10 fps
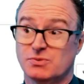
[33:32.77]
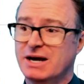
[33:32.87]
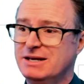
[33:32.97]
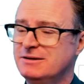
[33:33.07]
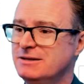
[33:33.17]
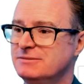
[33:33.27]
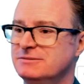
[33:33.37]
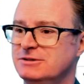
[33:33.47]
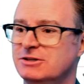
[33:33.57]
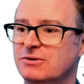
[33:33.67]
Why do
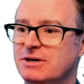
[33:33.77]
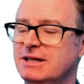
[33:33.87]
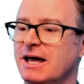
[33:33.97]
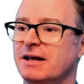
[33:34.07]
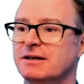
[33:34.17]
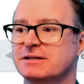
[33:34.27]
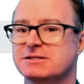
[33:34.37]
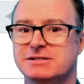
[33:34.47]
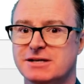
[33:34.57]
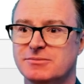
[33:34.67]
you don't need that? That's
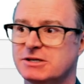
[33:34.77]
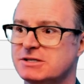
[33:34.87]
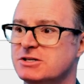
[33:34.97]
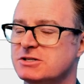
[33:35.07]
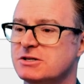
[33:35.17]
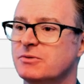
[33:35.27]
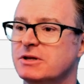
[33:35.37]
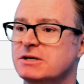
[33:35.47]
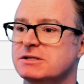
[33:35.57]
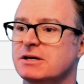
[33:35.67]
the same thing as I just did with
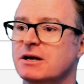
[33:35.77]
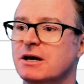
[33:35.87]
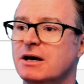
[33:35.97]
incident.